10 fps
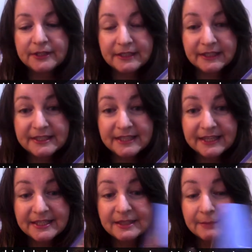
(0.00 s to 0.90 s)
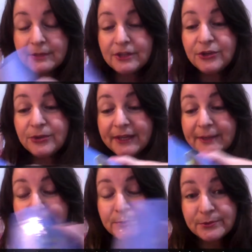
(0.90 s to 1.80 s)
to contain some new
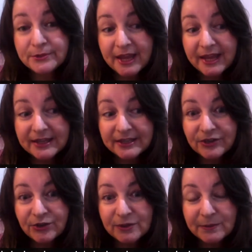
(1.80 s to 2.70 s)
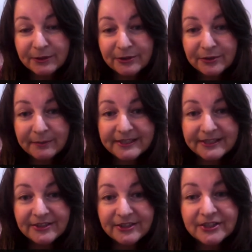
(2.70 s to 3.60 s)
animals and new spiritual
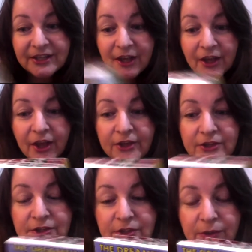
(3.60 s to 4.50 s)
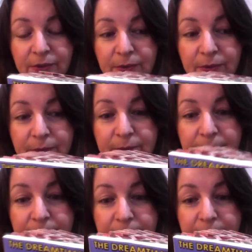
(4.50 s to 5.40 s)
messages. So
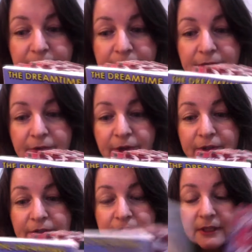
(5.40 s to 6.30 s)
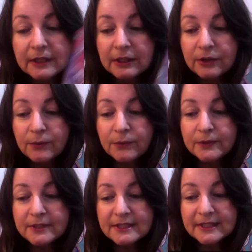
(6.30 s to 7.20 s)
if you've got
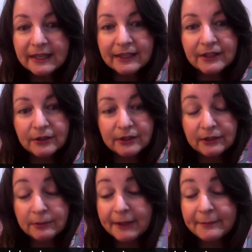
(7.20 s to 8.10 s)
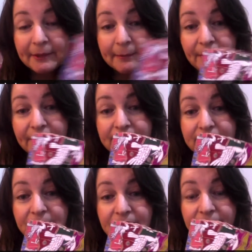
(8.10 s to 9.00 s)
yours, then it'll come in a box
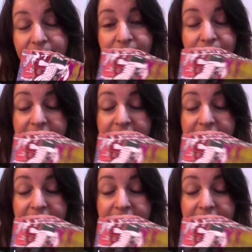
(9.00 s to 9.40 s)
with your